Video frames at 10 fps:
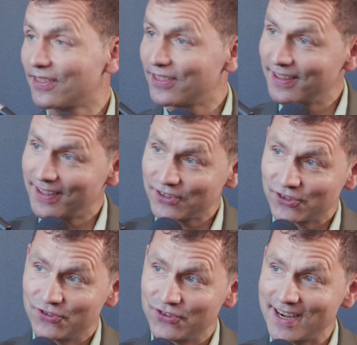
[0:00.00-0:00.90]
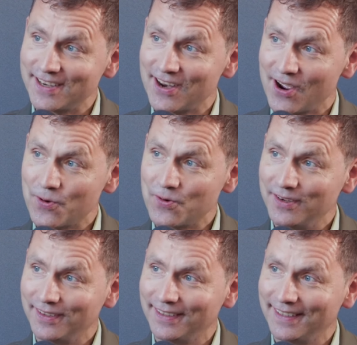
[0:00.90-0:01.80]
think that's a great note
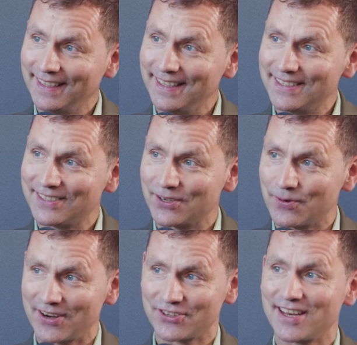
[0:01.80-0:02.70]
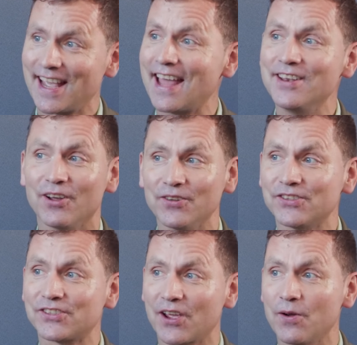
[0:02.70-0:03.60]
to actually end on.
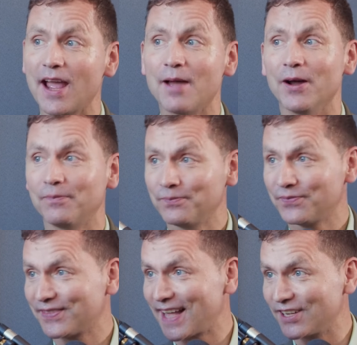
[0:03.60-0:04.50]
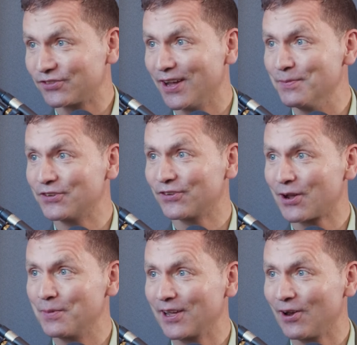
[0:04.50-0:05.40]
So Emma, thanks very much for
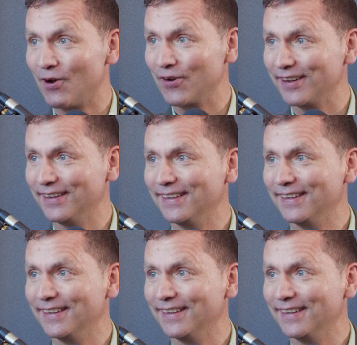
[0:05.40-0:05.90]
coming along.